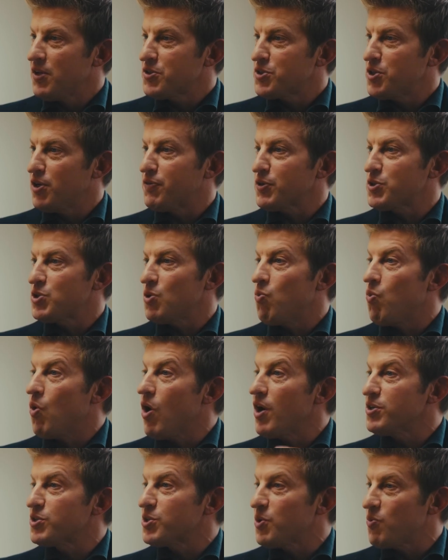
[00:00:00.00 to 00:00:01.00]
So if it's a
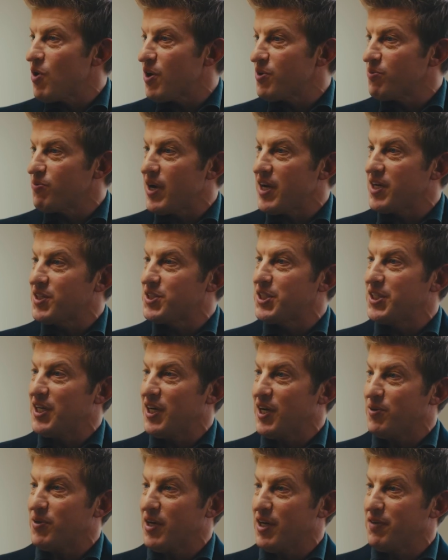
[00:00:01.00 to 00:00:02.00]
1-to-1
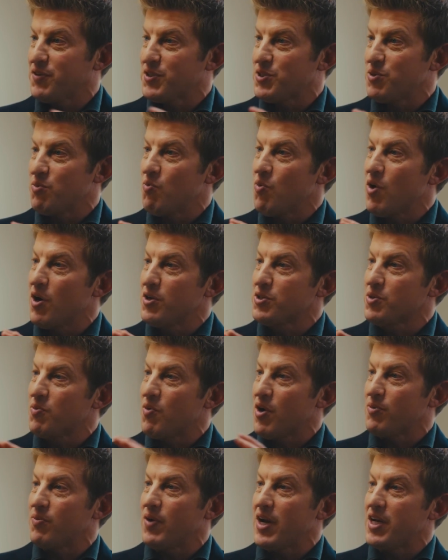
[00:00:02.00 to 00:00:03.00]
ratio, right? If it's a
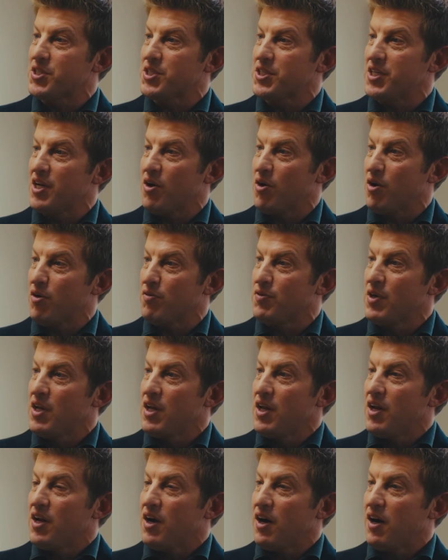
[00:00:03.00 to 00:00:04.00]
1-to-1 ratio of
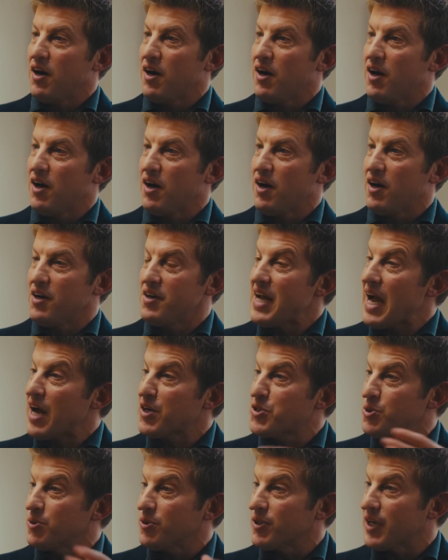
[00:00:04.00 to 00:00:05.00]

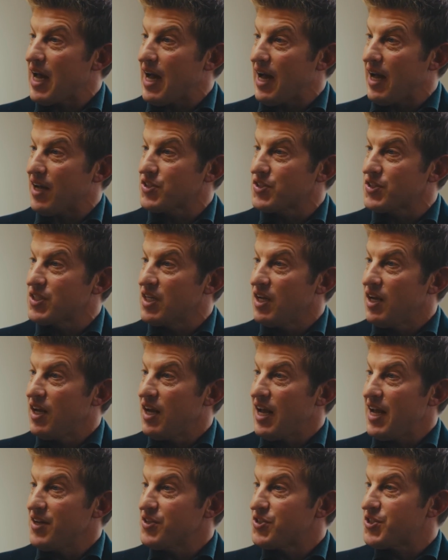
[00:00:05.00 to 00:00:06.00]
natural gas
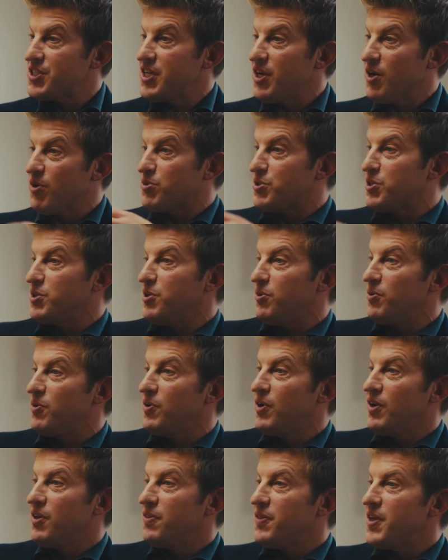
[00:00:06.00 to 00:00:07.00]
and
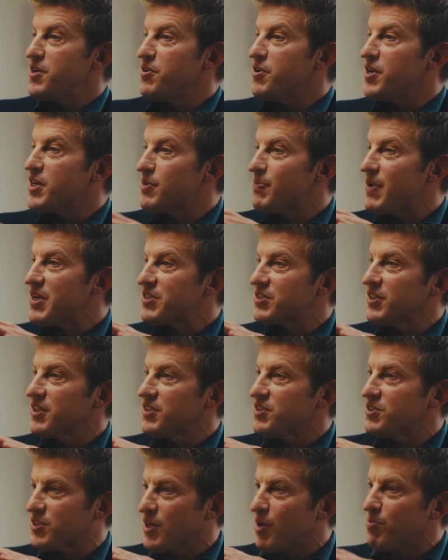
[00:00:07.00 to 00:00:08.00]
CO2, then you need to
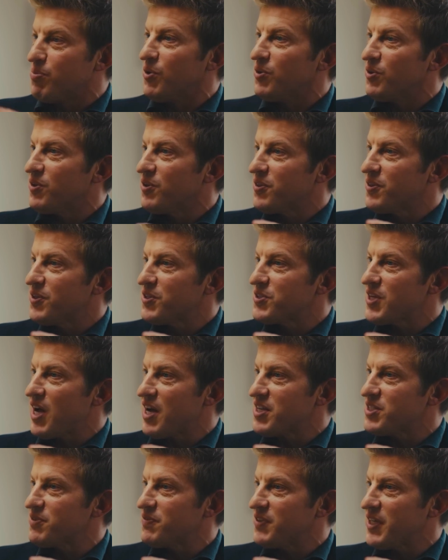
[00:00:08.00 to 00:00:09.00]
basically double the
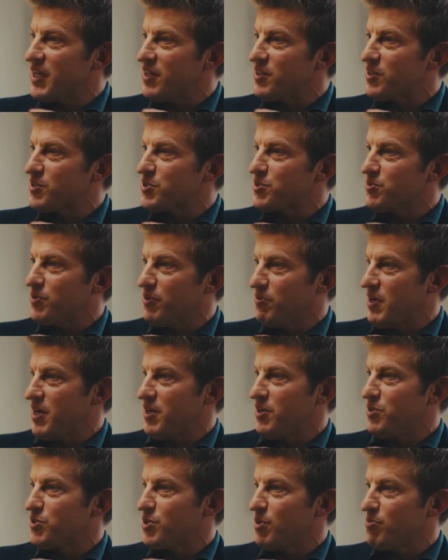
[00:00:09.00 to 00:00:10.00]
size of the industry,
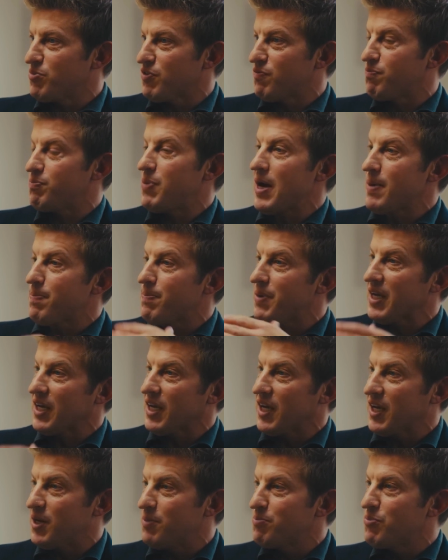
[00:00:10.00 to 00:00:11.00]
right? In terms of
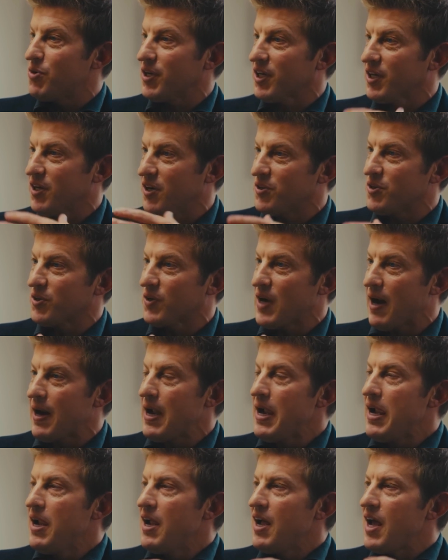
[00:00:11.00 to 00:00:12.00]
piping it and putting it
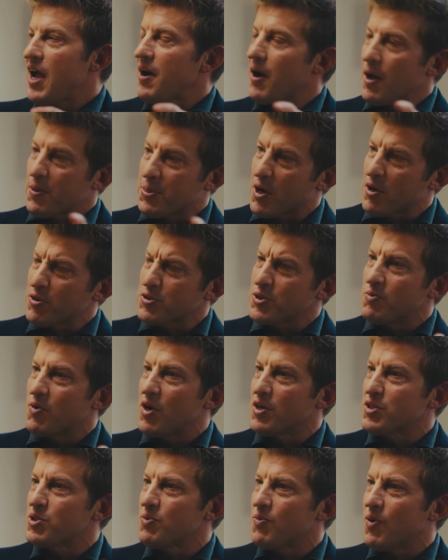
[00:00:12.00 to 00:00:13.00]
underground. And I thought it was a
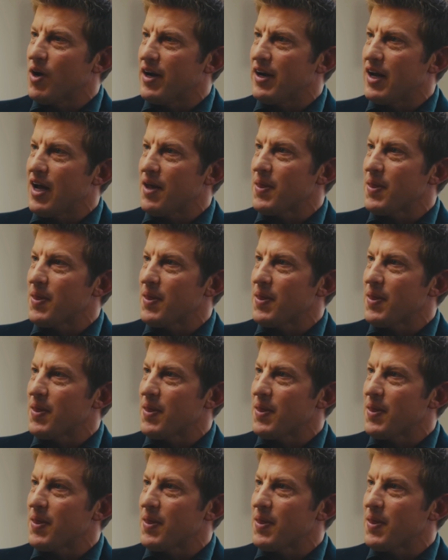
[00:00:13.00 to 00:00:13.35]
1-to-1.